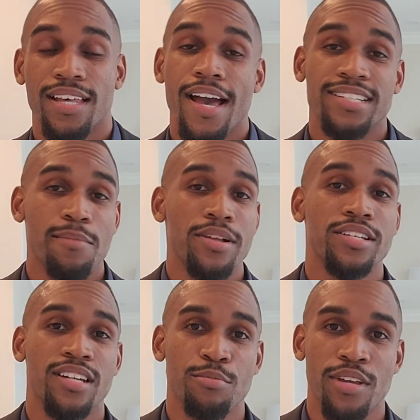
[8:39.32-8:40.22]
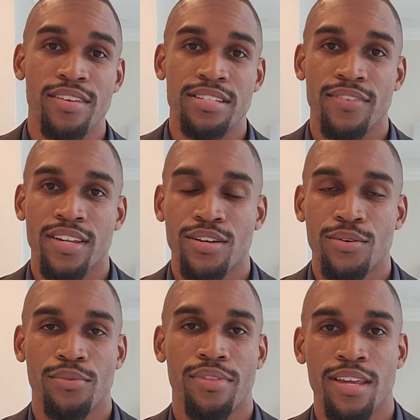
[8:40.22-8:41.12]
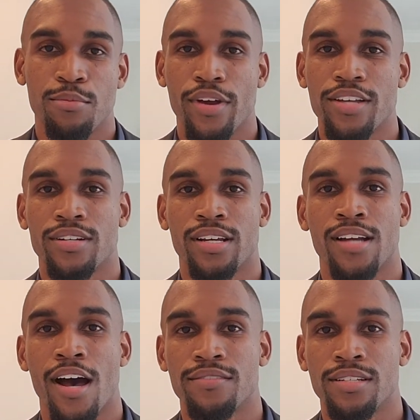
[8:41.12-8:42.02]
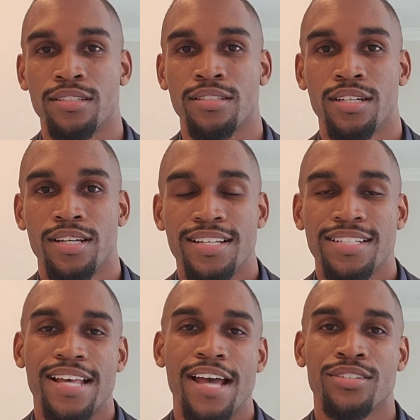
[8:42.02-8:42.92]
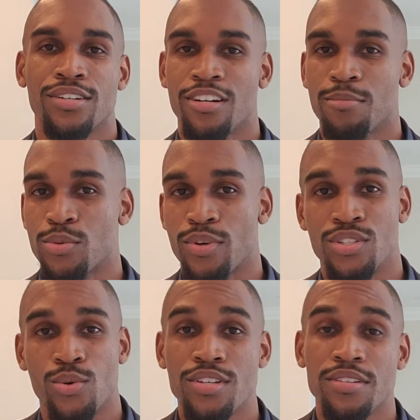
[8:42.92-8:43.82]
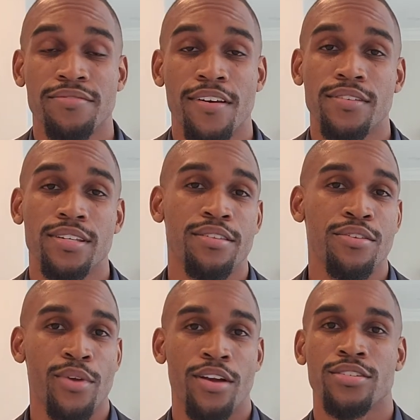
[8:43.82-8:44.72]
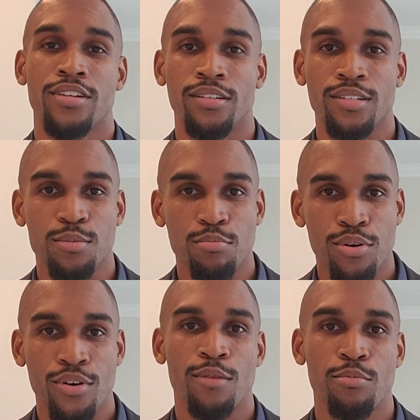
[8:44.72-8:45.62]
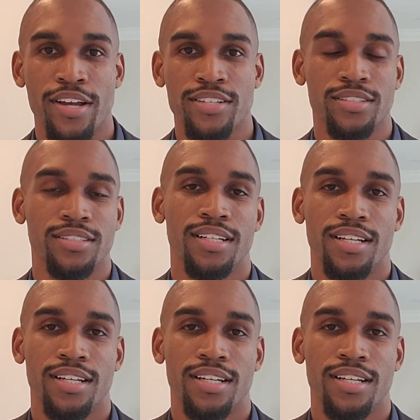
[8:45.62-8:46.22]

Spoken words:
As I mentioned in a previous video, the appraiser can often stand to earn between $250 to $300 per appraisal,